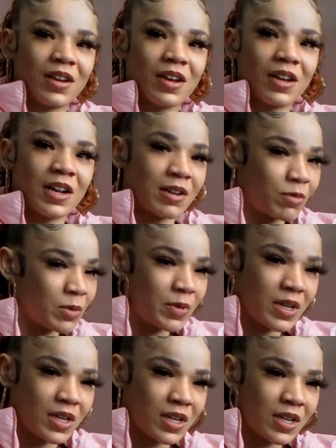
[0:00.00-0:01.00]
And I
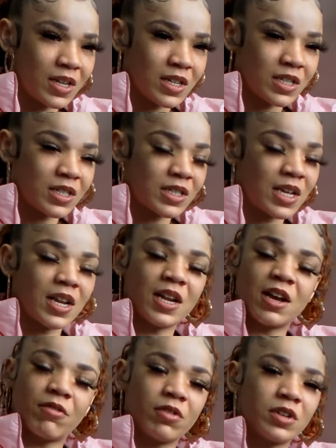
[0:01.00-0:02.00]
repeated it again. She said,
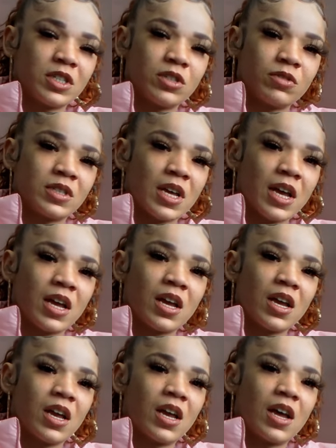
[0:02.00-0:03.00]
"Never." She was like,
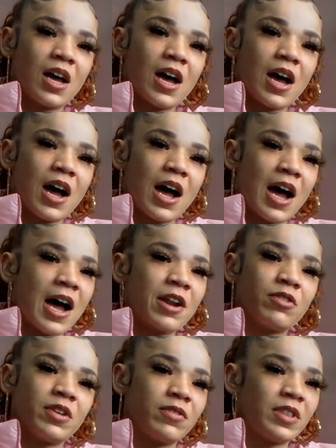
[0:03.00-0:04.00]
"I
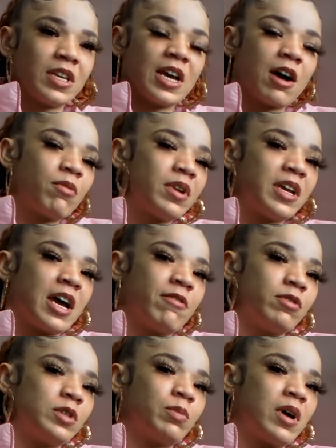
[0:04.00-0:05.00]
don't even think I would
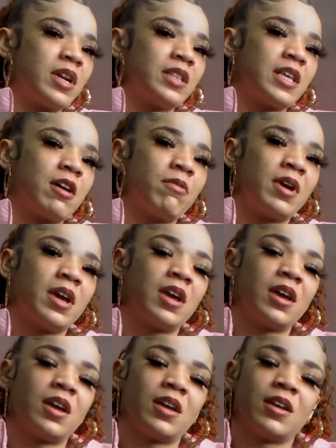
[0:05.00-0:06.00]
have responded that way."
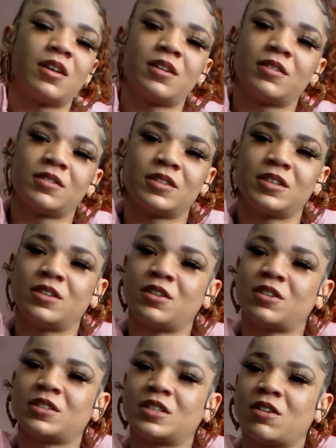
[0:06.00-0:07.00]
You
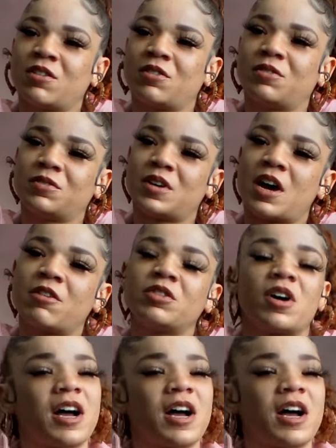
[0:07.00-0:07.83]
know, so I don't know.